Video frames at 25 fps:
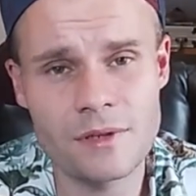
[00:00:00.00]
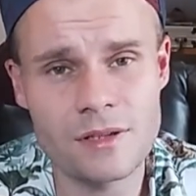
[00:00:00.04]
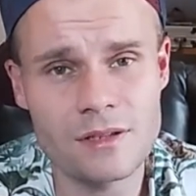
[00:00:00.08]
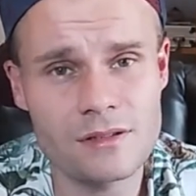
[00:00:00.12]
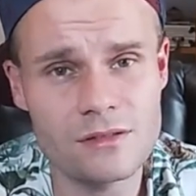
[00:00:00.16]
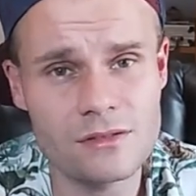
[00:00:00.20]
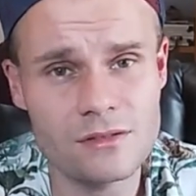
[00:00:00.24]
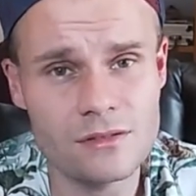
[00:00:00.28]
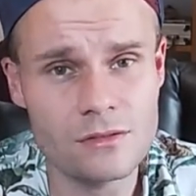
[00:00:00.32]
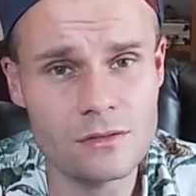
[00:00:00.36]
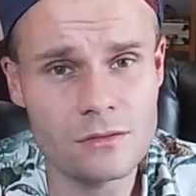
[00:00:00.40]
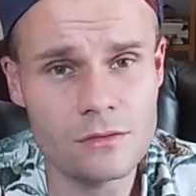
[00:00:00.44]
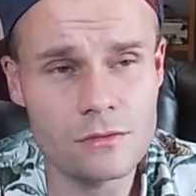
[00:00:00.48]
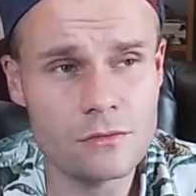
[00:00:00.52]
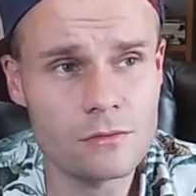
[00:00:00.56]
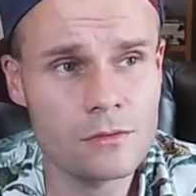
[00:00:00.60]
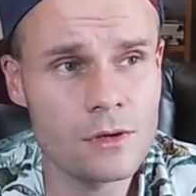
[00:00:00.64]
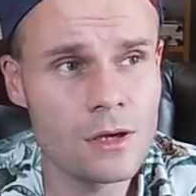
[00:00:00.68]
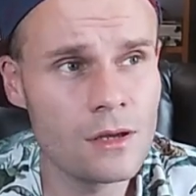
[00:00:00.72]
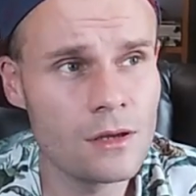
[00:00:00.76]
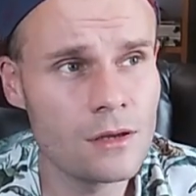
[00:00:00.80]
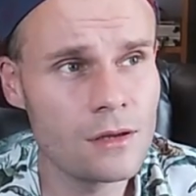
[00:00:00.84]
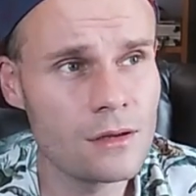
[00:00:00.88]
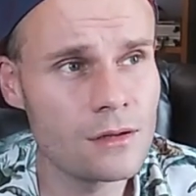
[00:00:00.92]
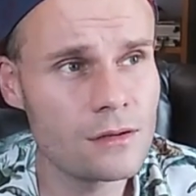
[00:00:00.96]
So
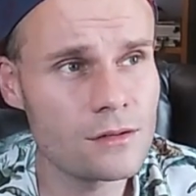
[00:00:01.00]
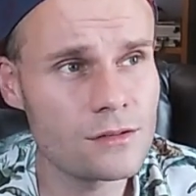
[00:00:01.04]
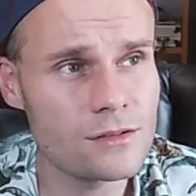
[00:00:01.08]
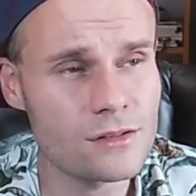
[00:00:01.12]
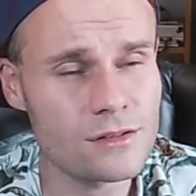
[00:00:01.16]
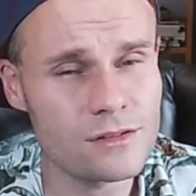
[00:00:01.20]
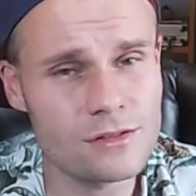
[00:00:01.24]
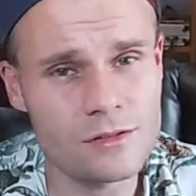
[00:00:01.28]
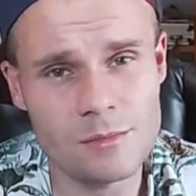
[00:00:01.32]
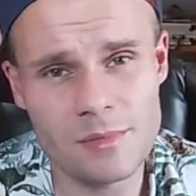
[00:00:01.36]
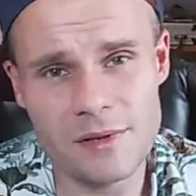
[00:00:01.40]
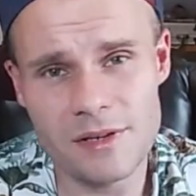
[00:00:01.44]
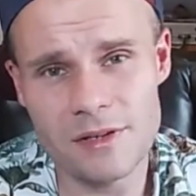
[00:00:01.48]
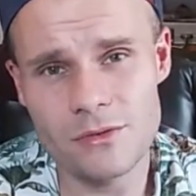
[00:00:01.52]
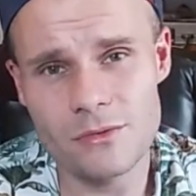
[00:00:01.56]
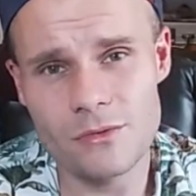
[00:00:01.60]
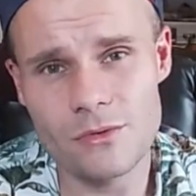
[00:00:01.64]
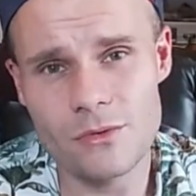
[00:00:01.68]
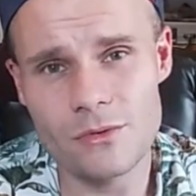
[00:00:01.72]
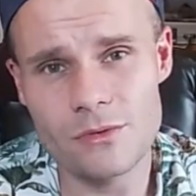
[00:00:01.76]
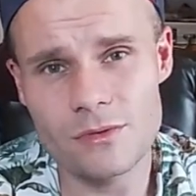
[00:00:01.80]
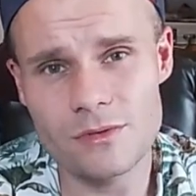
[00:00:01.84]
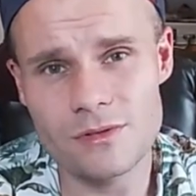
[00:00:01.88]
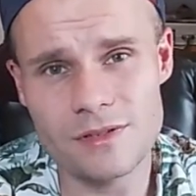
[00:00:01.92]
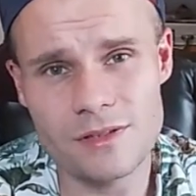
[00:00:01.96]
just obey the
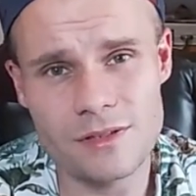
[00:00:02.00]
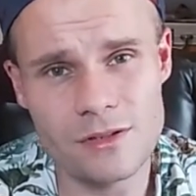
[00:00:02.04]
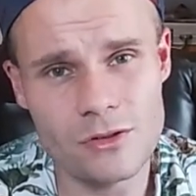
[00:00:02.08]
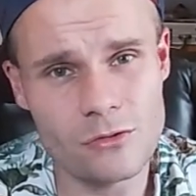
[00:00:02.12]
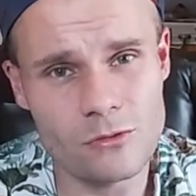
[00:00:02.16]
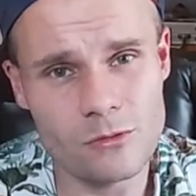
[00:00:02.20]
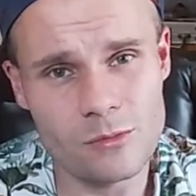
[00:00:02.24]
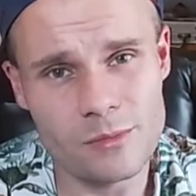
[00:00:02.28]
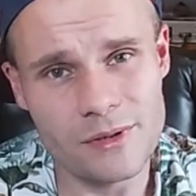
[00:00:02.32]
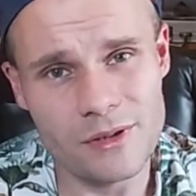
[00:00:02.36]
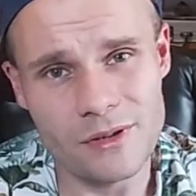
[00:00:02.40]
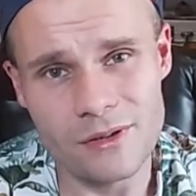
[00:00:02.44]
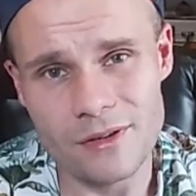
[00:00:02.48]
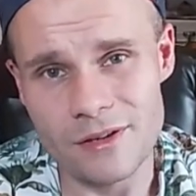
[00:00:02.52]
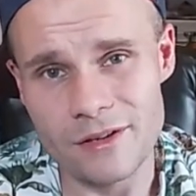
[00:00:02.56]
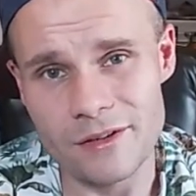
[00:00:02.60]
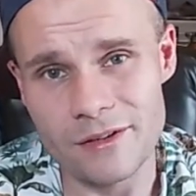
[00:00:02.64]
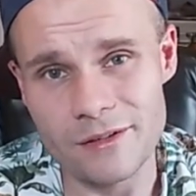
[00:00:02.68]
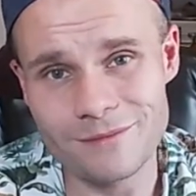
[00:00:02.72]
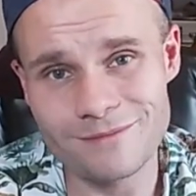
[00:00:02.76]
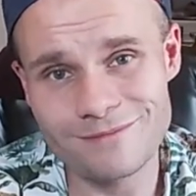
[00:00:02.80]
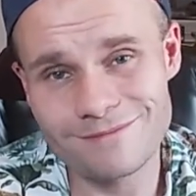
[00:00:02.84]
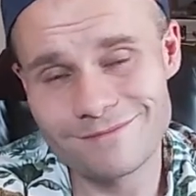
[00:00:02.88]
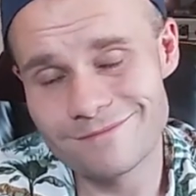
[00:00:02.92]
rules and you will be okay.